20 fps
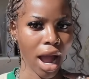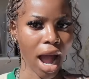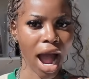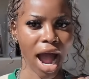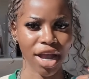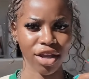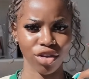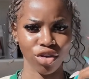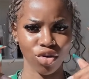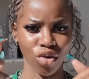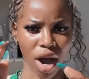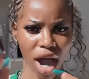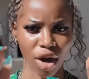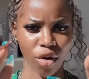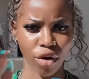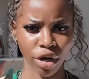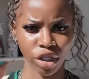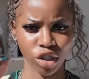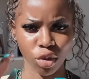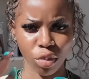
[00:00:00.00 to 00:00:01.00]
and you are
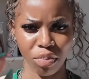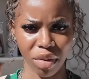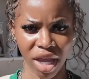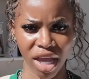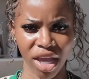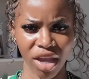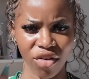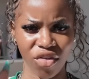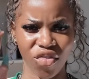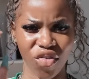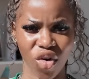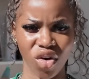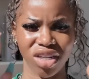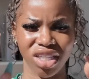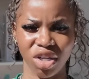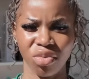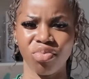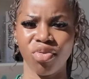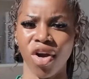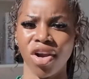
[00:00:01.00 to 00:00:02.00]
going to pay for
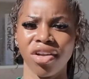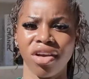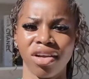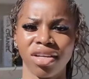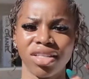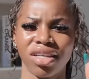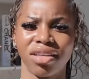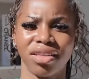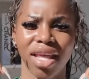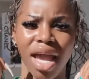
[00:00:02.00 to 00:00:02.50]
the product.